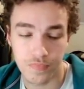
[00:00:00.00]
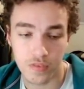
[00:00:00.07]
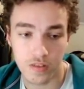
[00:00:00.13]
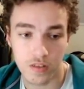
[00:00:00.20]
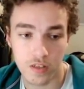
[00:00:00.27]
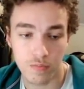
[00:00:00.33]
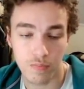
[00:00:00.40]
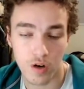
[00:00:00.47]

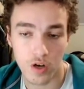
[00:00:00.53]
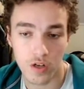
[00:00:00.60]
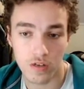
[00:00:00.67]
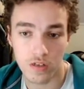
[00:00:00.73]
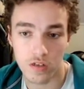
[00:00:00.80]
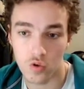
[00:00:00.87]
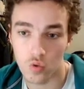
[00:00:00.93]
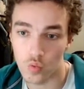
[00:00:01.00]
this
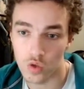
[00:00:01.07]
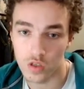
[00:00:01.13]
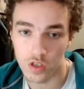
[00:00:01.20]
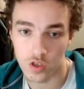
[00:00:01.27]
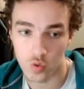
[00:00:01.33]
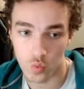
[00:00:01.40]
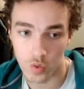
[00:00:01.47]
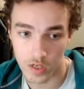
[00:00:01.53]
pawn will
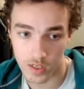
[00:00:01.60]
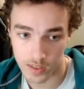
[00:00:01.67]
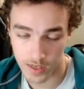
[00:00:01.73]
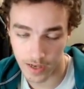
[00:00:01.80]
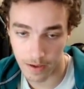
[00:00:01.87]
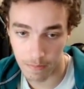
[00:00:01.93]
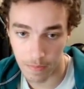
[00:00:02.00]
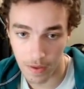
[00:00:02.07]
just win us the
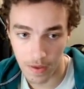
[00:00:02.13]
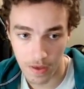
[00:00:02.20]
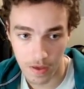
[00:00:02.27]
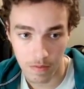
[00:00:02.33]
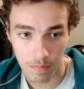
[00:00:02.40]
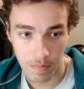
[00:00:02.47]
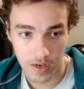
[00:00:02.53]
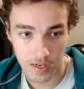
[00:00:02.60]
game,
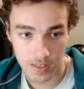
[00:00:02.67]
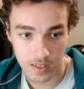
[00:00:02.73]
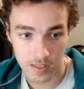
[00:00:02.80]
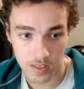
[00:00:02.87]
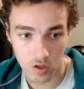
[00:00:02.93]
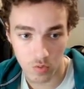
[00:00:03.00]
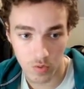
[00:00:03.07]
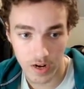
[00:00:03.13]
because
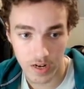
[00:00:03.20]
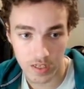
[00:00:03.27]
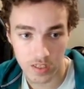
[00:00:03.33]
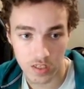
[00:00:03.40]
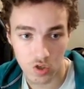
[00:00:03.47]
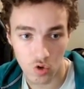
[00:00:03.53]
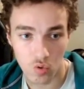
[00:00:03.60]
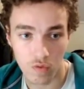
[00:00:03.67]
it's already
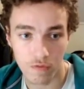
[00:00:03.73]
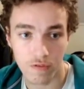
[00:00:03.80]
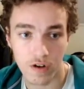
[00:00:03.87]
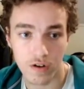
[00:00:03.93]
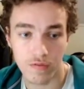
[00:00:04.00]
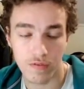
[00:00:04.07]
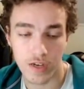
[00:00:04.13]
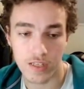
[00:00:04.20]
so far
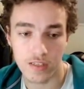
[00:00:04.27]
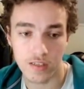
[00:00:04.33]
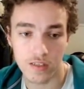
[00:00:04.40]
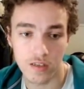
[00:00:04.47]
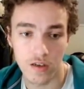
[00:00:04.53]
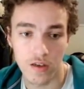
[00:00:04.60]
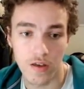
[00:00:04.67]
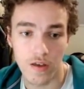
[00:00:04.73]

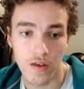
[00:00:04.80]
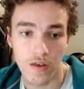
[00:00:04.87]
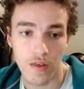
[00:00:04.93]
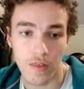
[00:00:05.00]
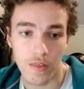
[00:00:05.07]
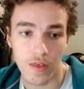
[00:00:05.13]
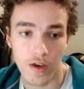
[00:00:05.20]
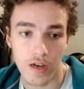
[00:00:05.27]
advanced
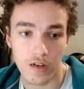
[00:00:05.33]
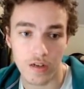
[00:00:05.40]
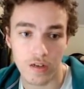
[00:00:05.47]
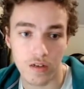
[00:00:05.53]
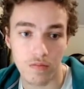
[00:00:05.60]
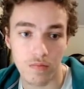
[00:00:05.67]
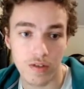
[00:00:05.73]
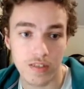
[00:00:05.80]
that
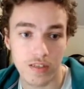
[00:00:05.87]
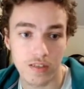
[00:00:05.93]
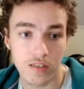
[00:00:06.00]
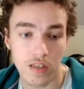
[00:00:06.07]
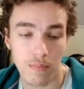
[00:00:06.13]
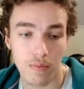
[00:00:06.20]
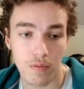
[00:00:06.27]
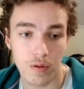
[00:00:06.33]
it's
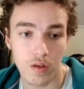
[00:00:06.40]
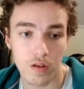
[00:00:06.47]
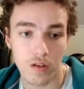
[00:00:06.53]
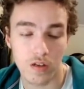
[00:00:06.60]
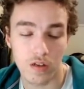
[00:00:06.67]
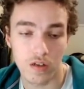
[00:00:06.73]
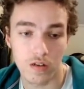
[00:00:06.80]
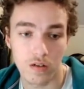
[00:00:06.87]
unstoppable.
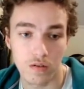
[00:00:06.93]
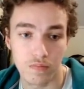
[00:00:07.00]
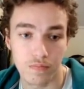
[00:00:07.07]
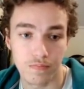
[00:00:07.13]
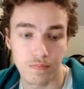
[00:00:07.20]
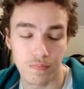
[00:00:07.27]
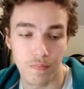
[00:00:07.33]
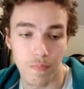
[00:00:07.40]

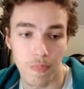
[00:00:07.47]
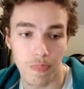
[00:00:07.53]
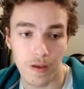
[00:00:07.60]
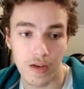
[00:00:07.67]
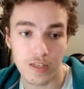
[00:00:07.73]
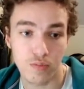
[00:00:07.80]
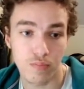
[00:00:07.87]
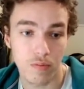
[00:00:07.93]

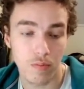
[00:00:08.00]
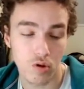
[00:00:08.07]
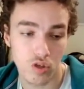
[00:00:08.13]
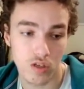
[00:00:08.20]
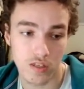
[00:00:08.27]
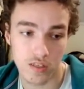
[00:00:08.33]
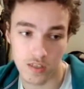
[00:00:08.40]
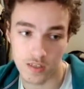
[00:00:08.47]
Its
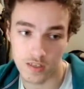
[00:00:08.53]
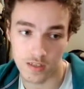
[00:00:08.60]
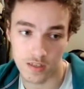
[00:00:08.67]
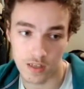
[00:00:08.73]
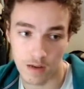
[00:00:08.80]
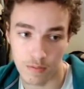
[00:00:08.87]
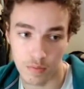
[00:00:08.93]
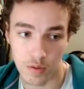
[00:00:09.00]
promotion is
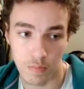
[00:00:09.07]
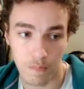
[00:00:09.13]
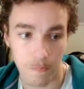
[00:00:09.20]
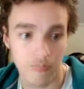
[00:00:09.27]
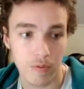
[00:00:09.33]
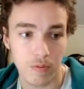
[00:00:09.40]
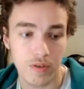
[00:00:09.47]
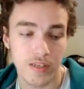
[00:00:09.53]
unstoppable.
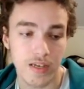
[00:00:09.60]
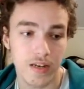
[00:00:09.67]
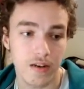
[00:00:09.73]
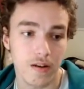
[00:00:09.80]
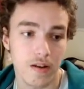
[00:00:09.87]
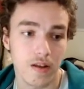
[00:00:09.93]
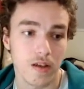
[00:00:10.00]
Tip number 10,